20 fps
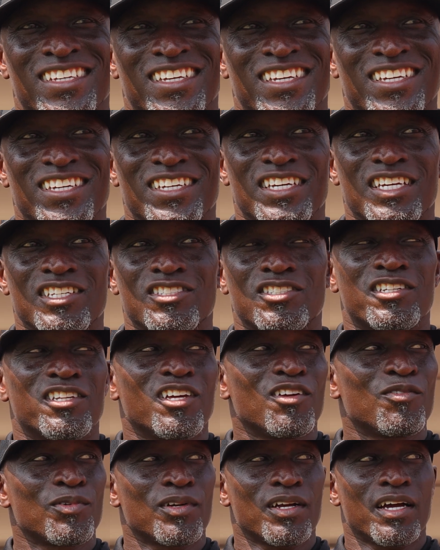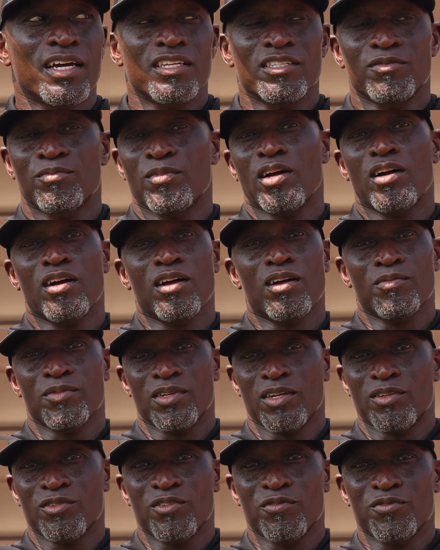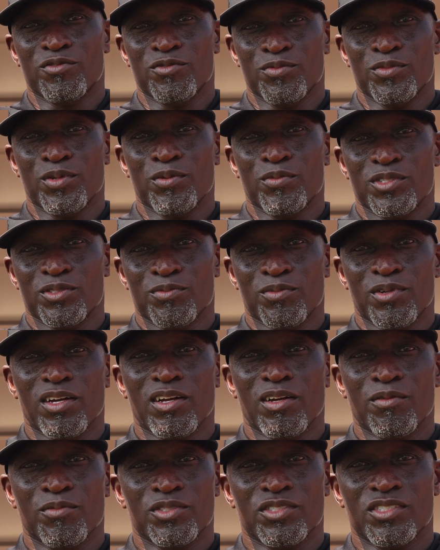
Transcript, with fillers: He's a lovable guy, and his mom, I don't know if you remember his mom,